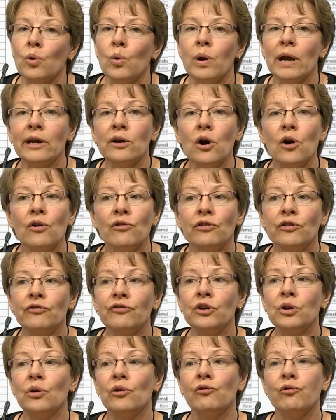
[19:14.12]
Quick
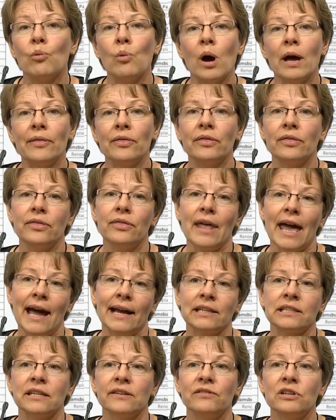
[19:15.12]
overview of what
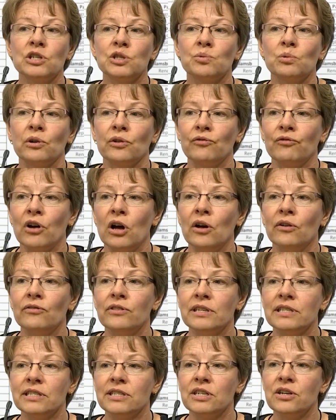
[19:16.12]
activities were
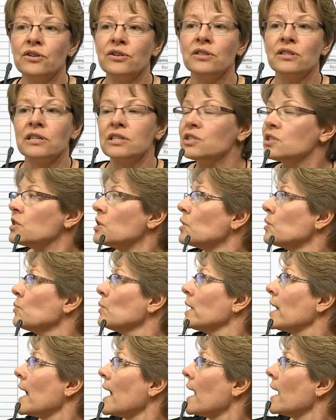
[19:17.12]
involved this year. This year
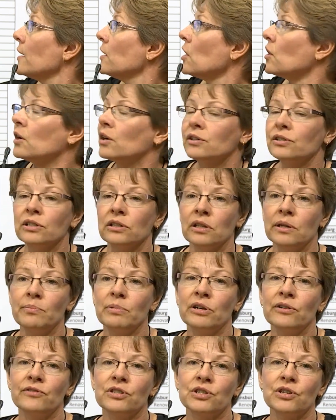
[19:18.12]
we had our
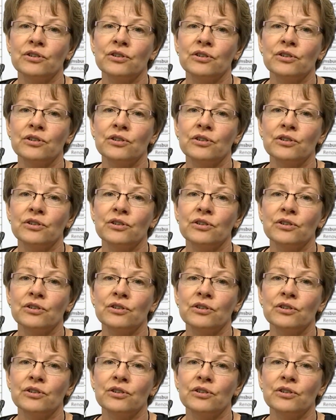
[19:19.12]
deliberative